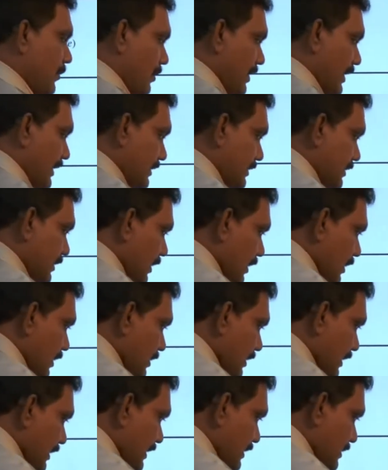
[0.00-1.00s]
point
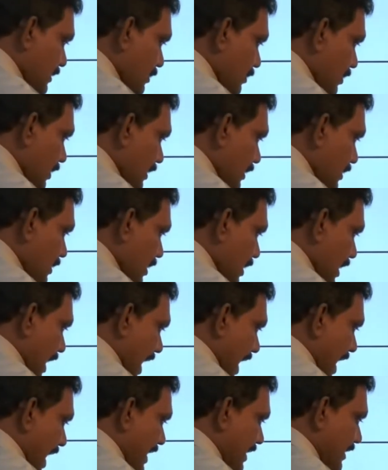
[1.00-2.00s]
is called
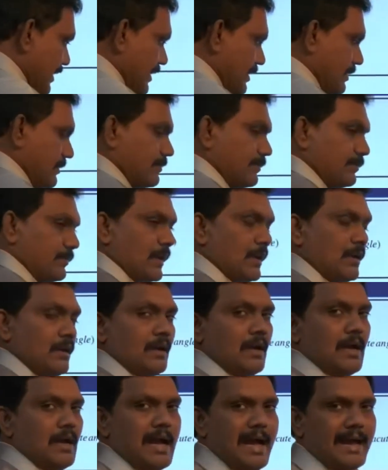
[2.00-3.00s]
the angle.
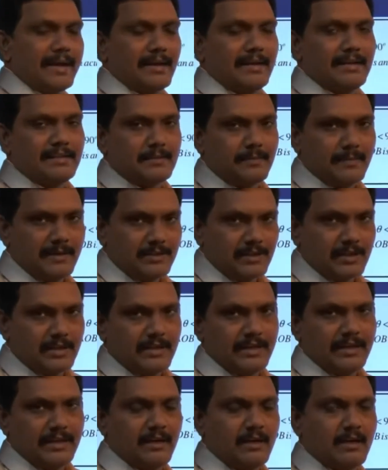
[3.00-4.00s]
Angle is
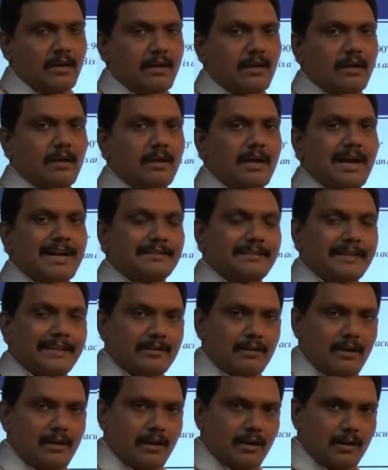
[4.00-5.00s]
measured in
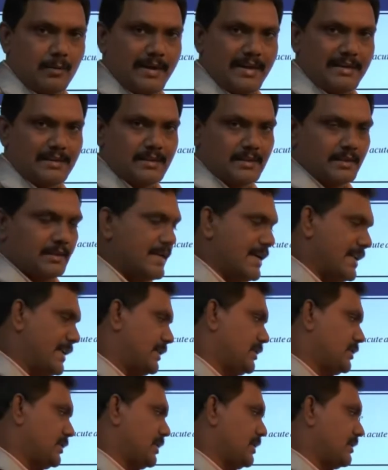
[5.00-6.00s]
anti-clockwise
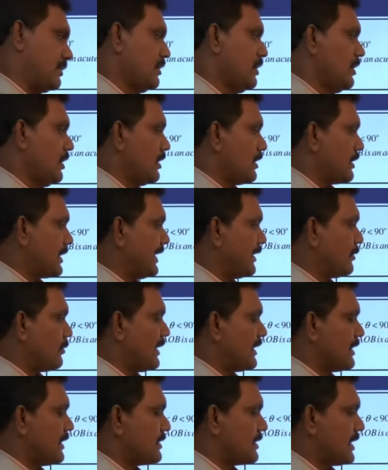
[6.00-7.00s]
direction, right?
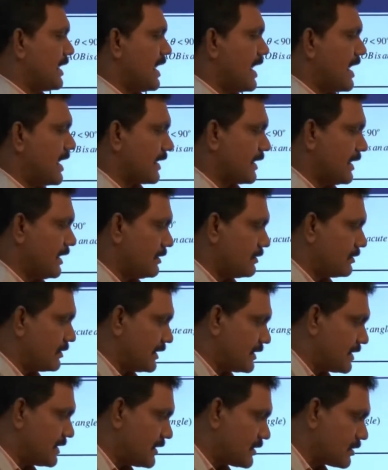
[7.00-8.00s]
What is the angle?
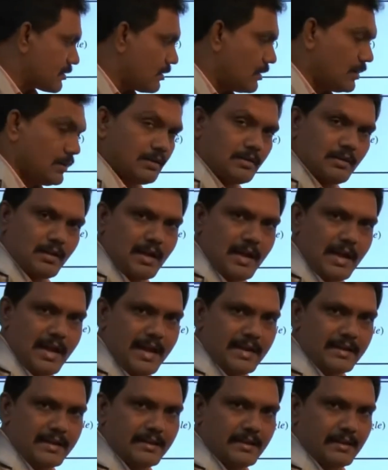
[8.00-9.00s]
This is called the
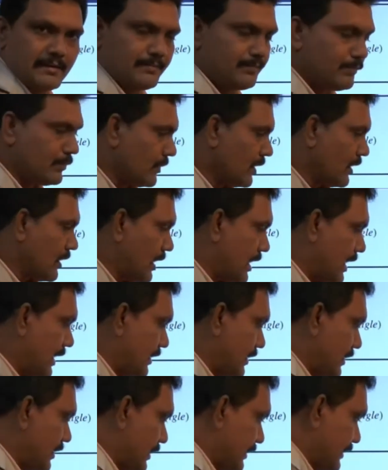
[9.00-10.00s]
angle
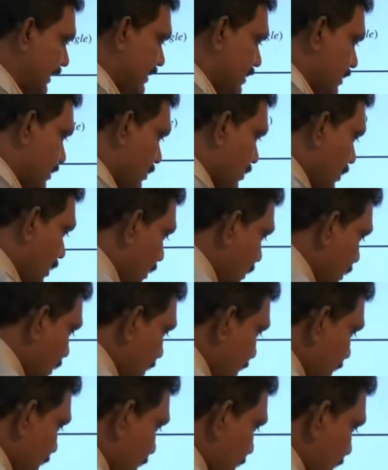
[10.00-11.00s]
and it is called a